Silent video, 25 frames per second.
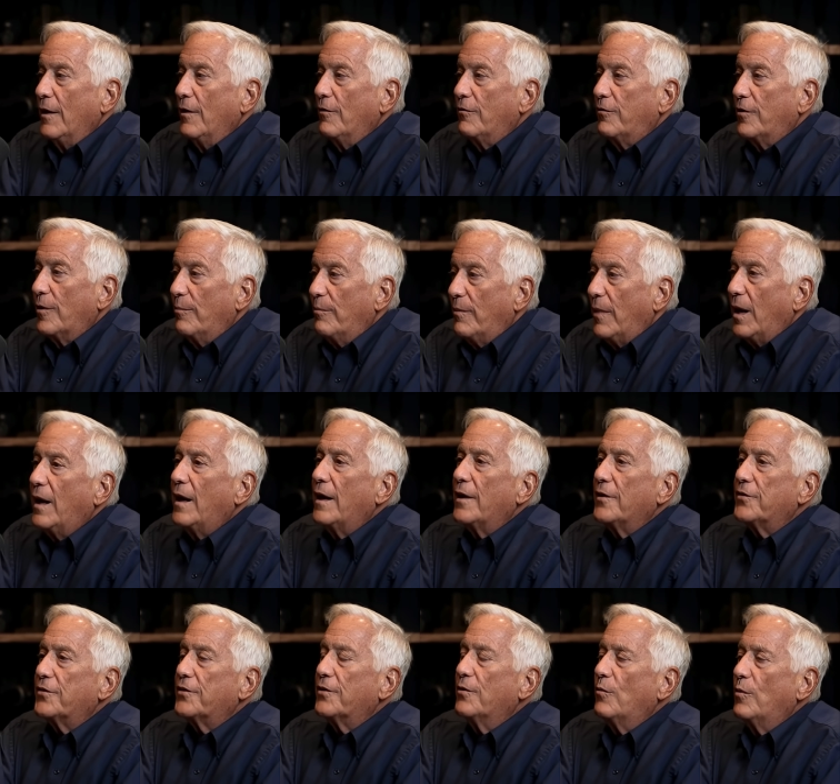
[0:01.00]
For
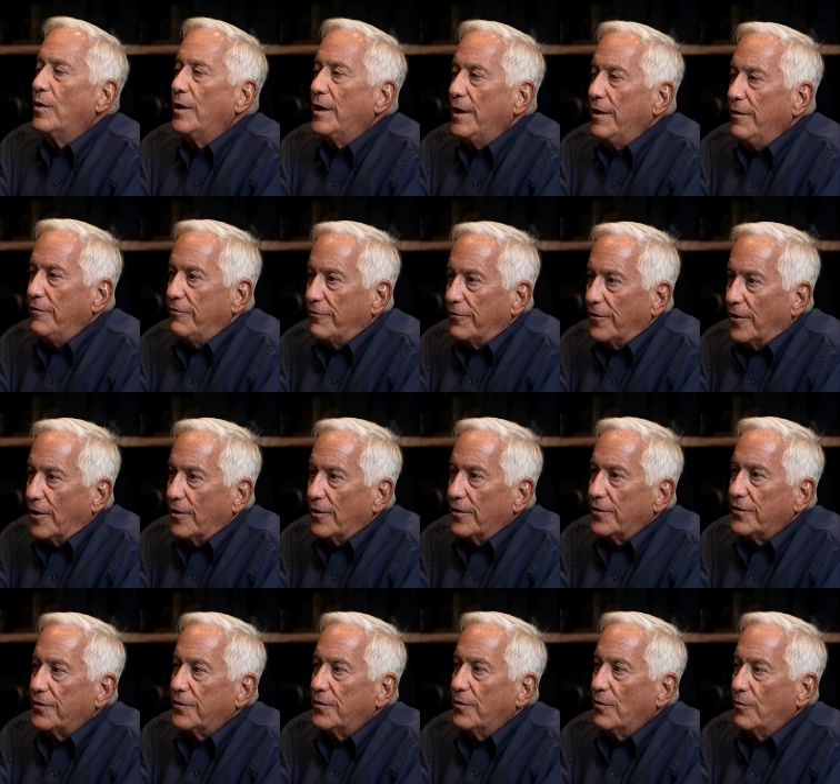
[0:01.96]
Musk, when he
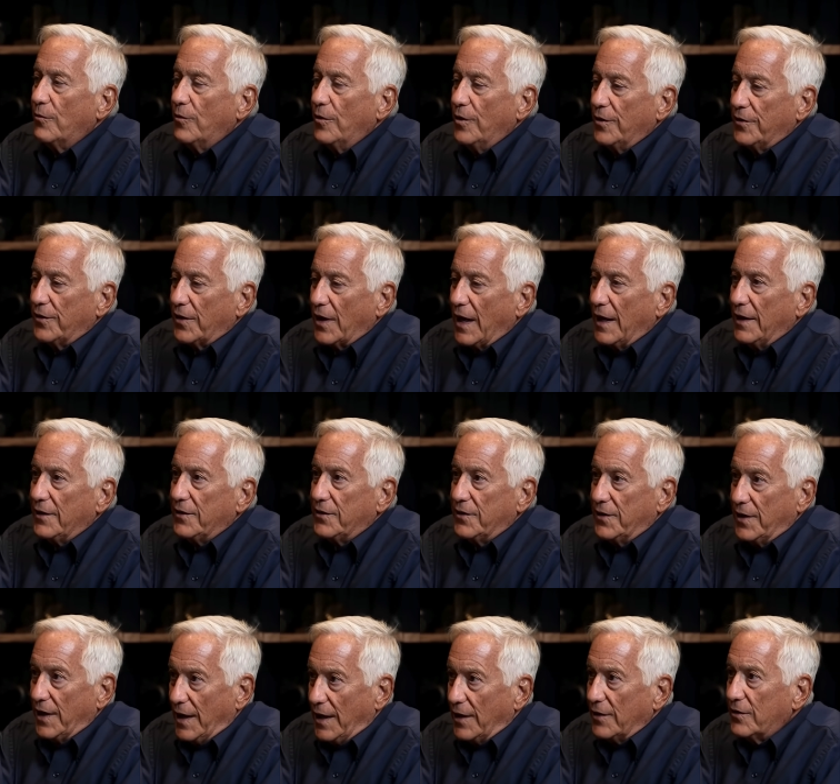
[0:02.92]
first was
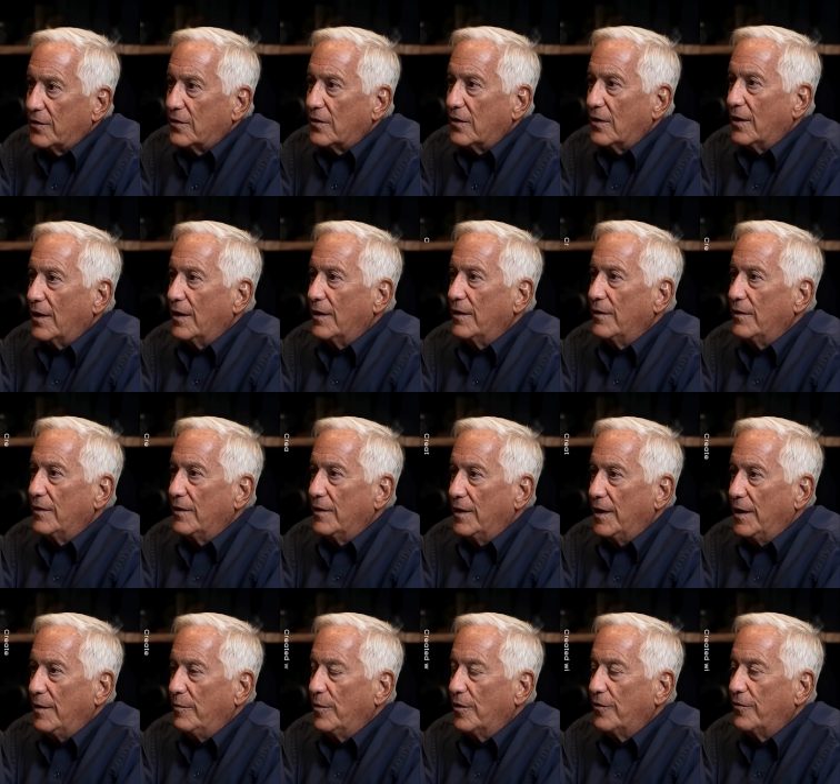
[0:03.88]
at Tesla
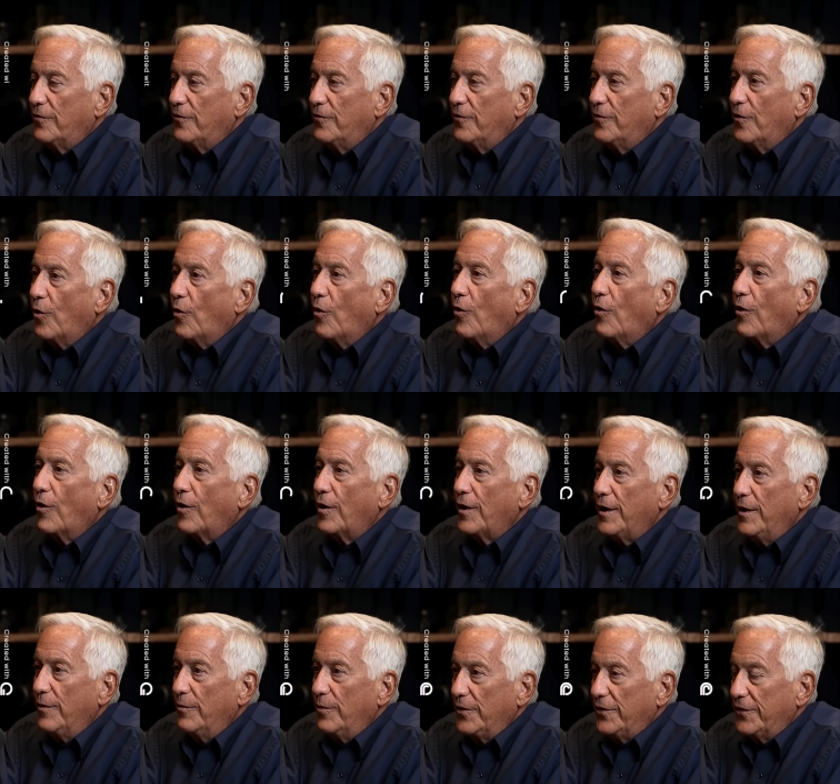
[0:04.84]
and before
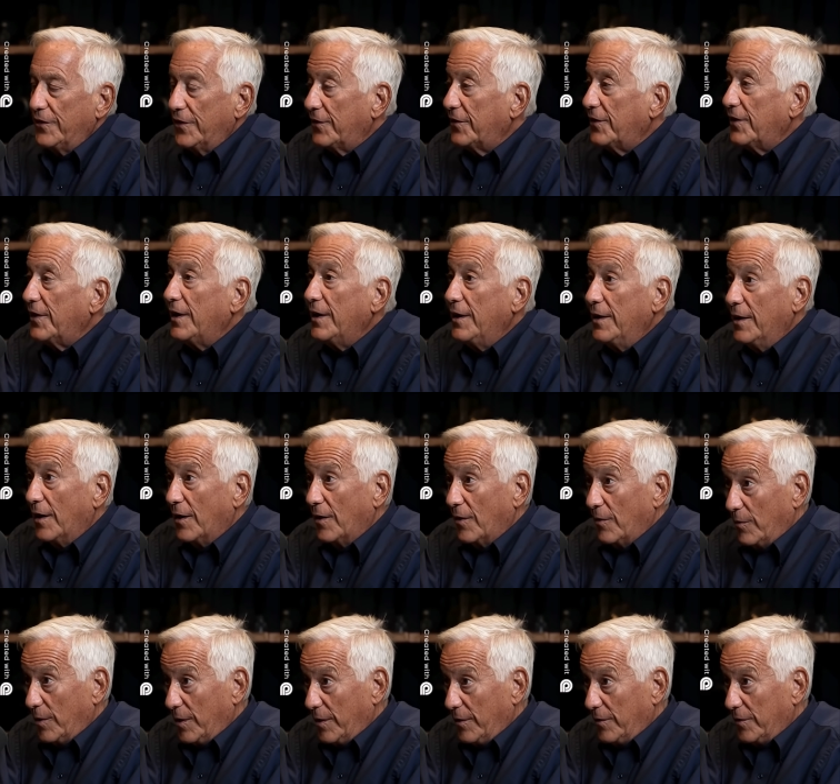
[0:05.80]
he was the
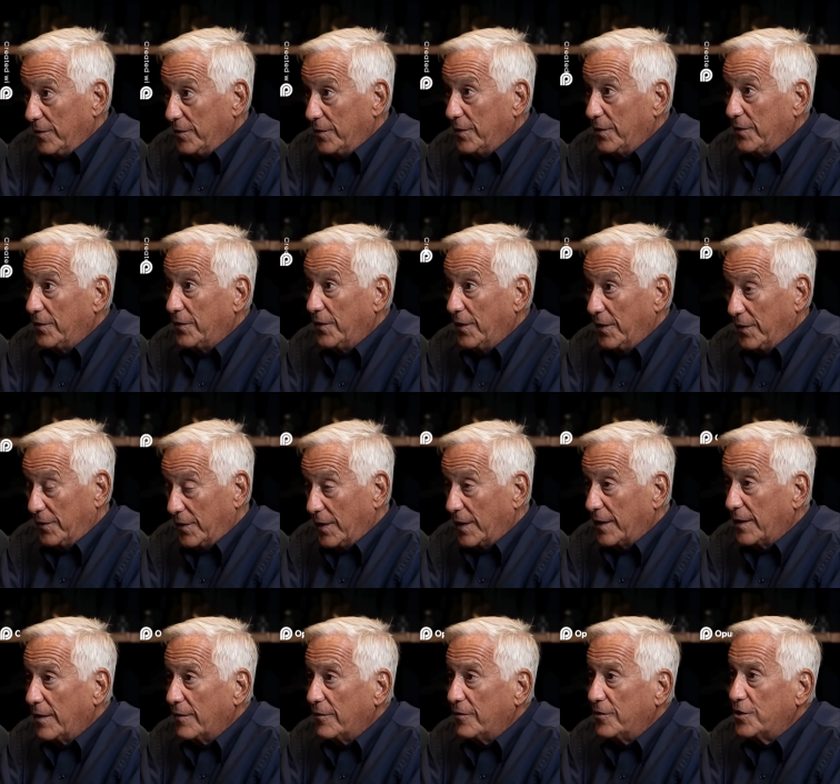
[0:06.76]
CEO, when he was just the
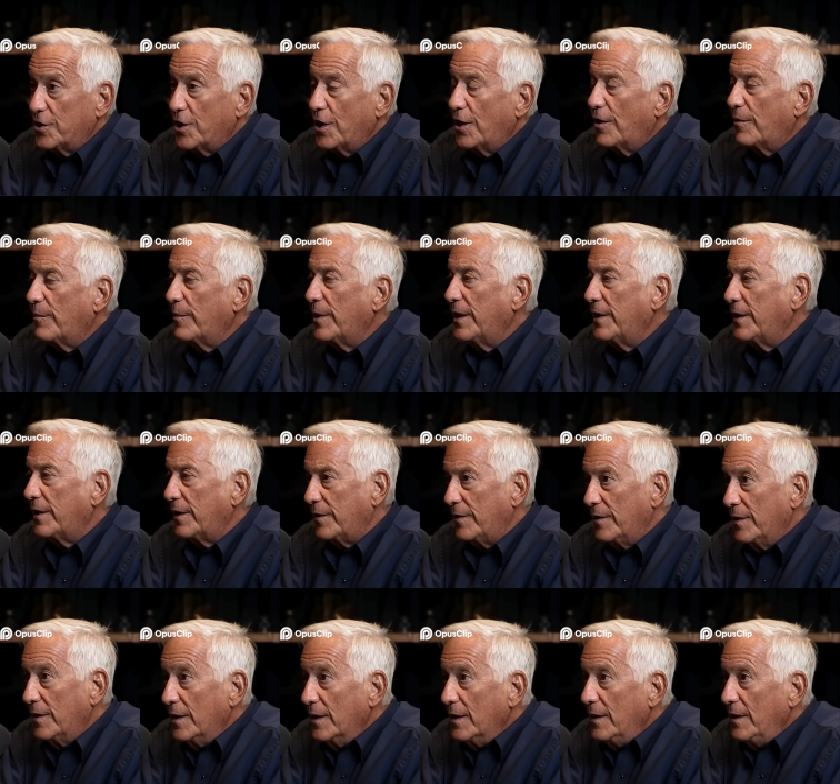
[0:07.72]
executive chairman
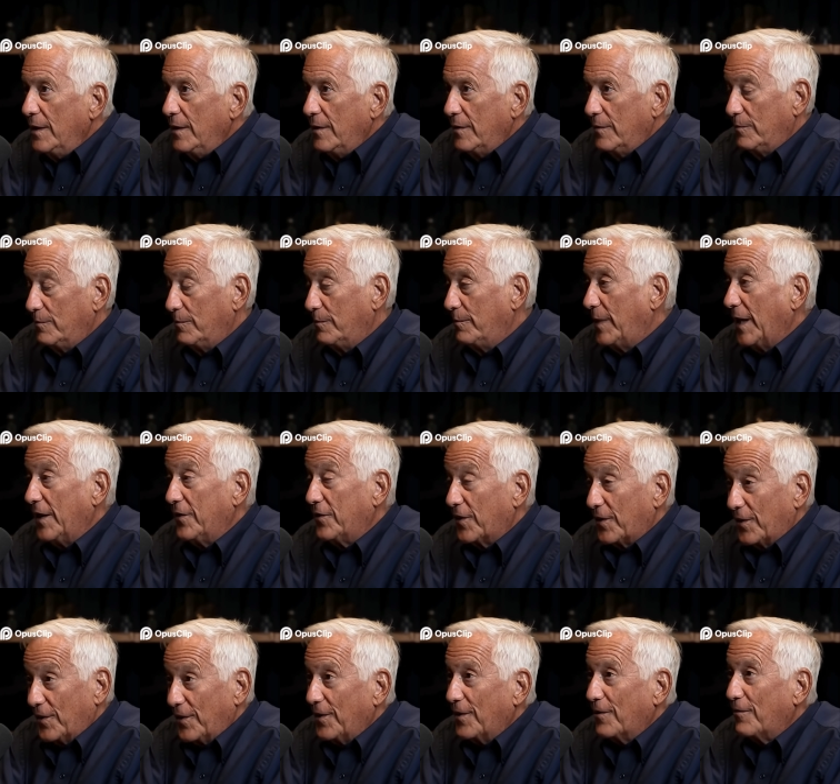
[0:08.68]
and
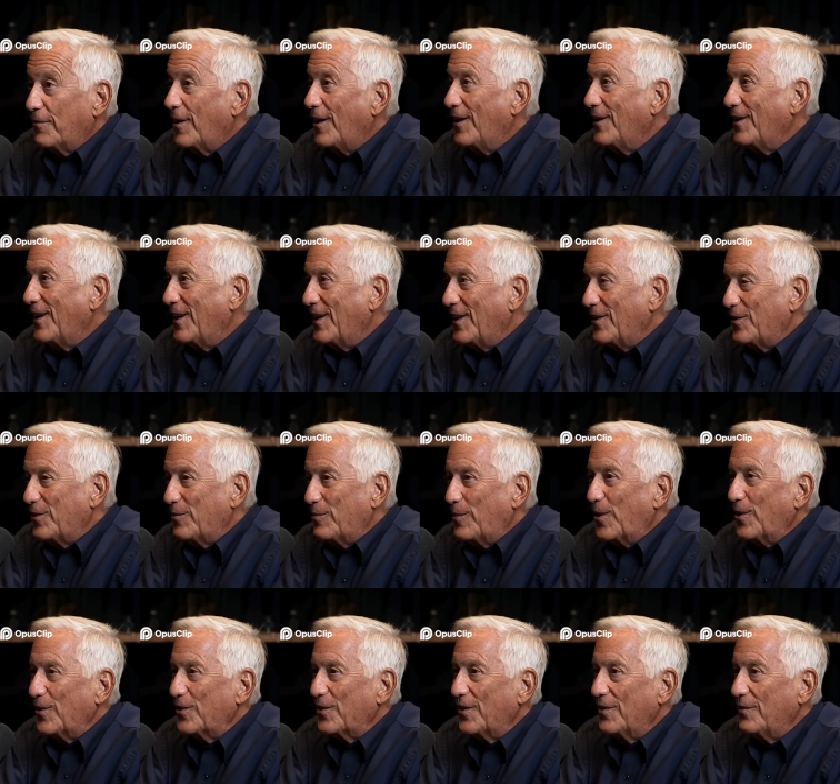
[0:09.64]
basically the finance
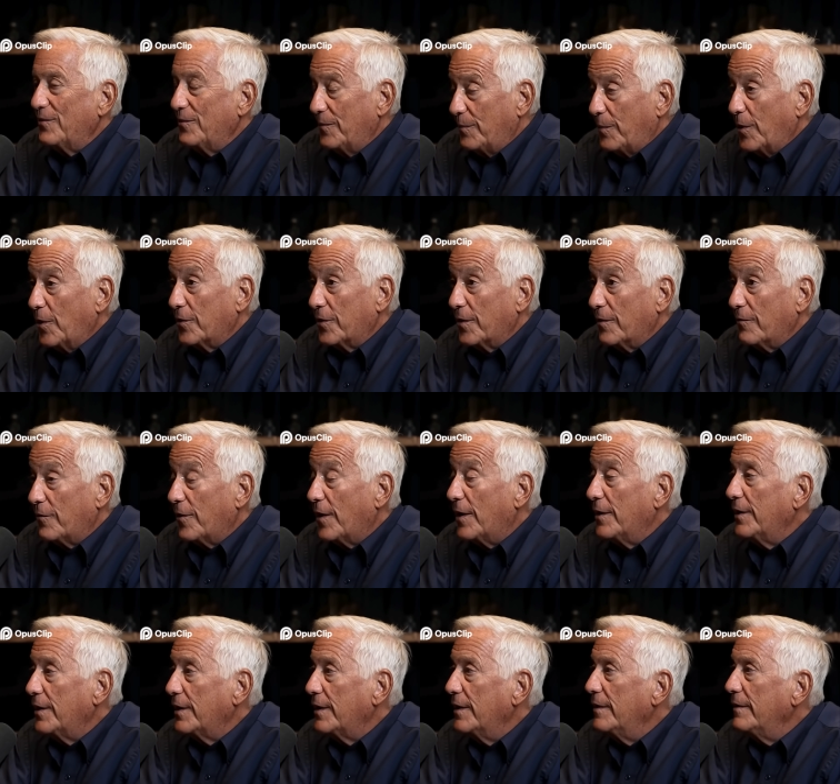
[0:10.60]
person
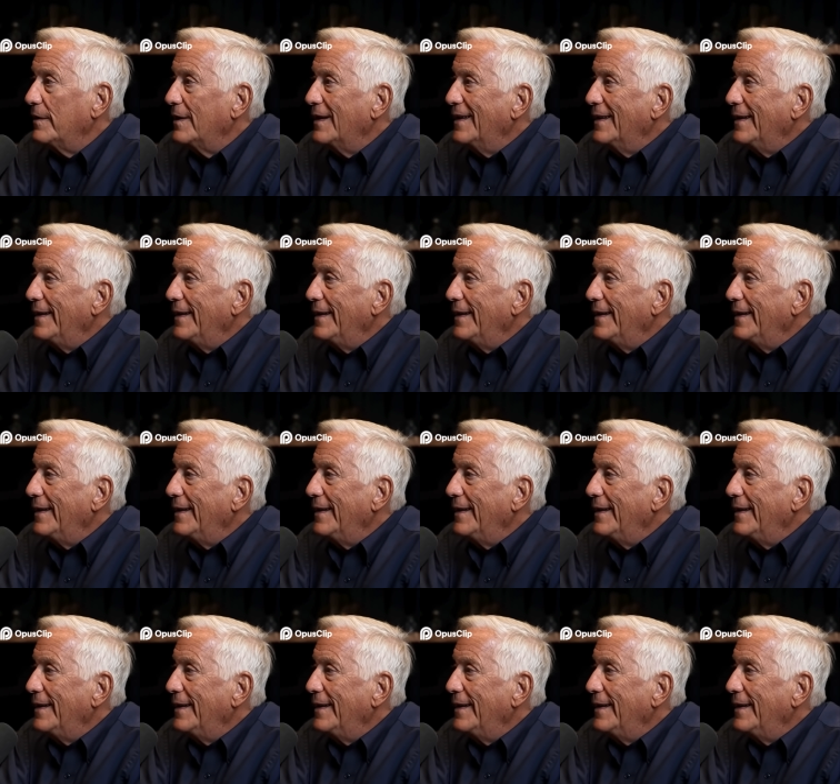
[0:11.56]
funding it,